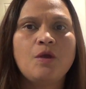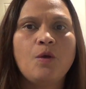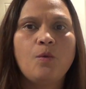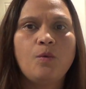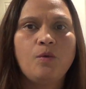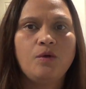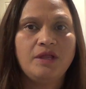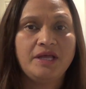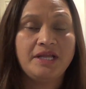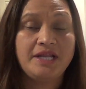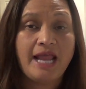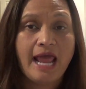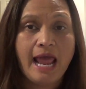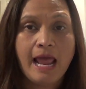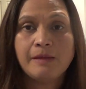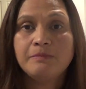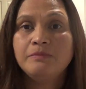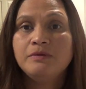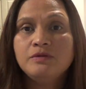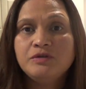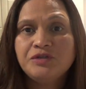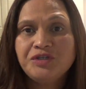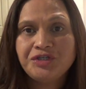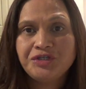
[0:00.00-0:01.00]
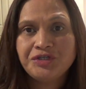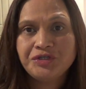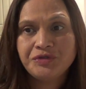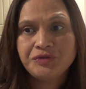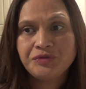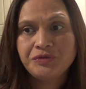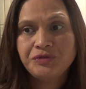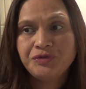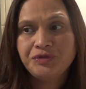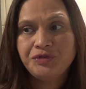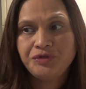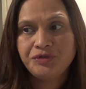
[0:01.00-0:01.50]
will enable
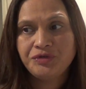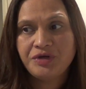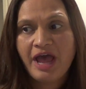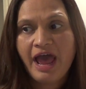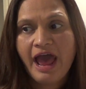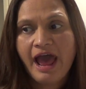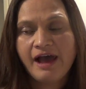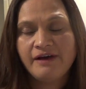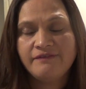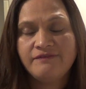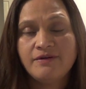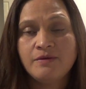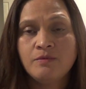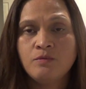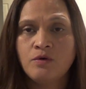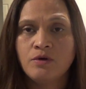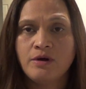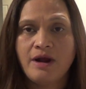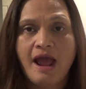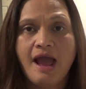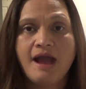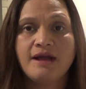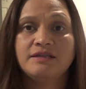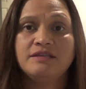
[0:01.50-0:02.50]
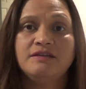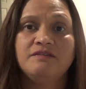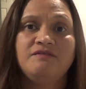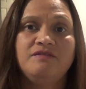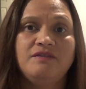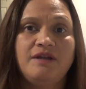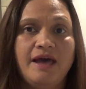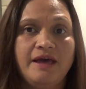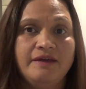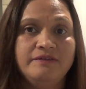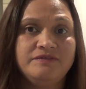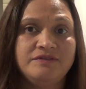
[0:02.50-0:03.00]
you to have a more active
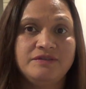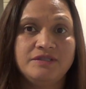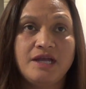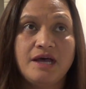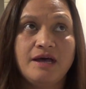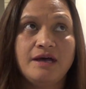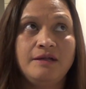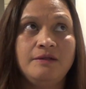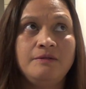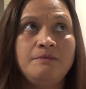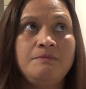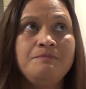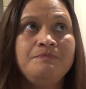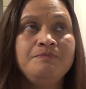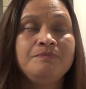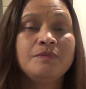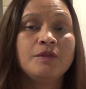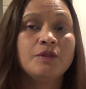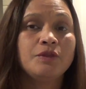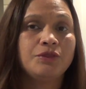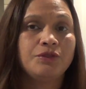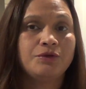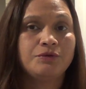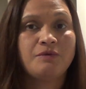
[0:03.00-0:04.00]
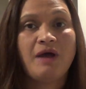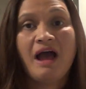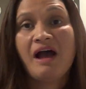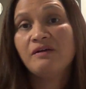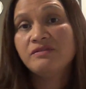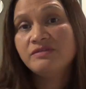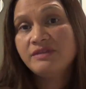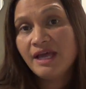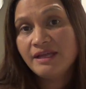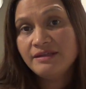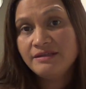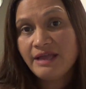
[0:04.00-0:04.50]
lifestyle
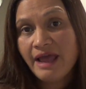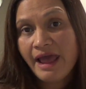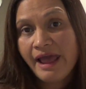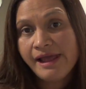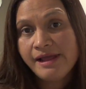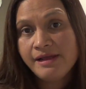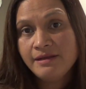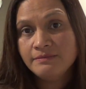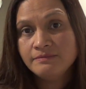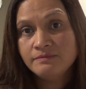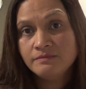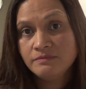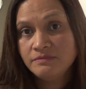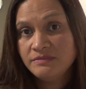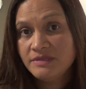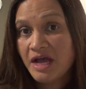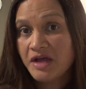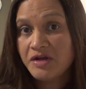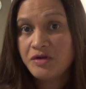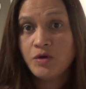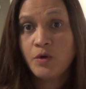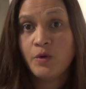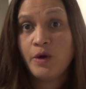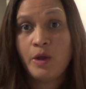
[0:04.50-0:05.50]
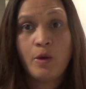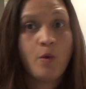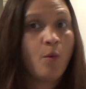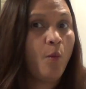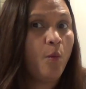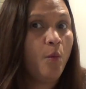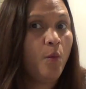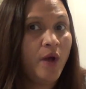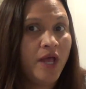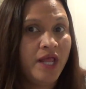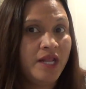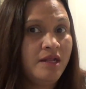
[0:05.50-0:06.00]
throughout that day, not
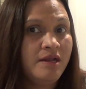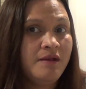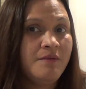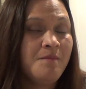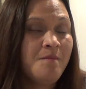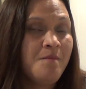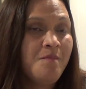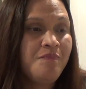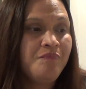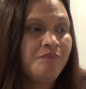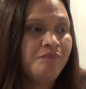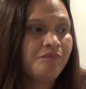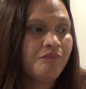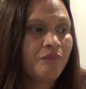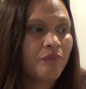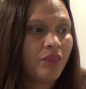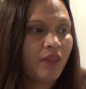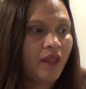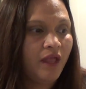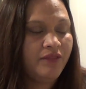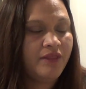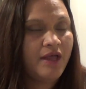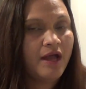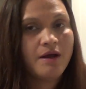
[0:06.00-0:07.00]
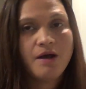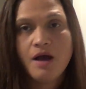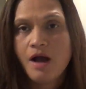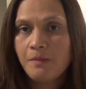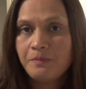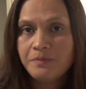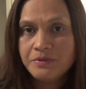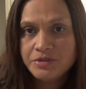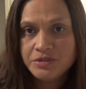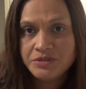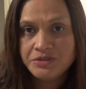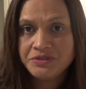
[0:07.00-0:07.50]
knowing when that
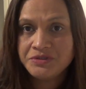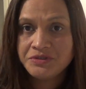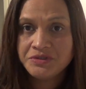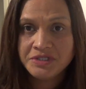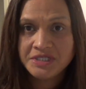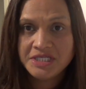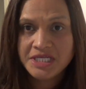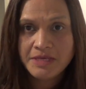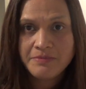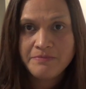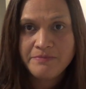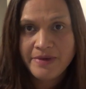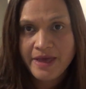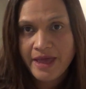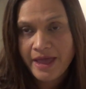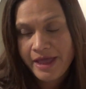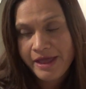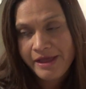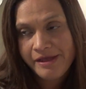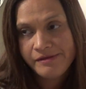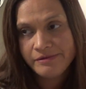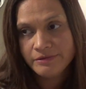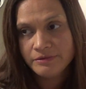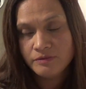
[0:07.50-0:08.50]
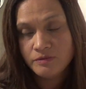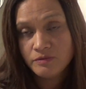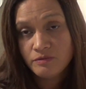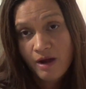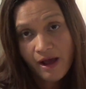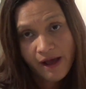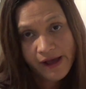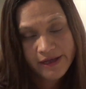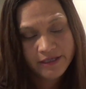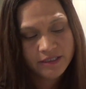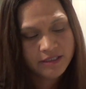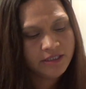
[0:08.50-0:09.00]
opportunity may
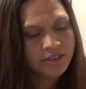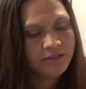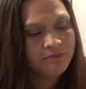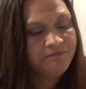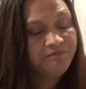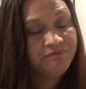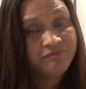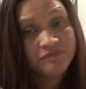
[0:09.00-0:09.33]
rise,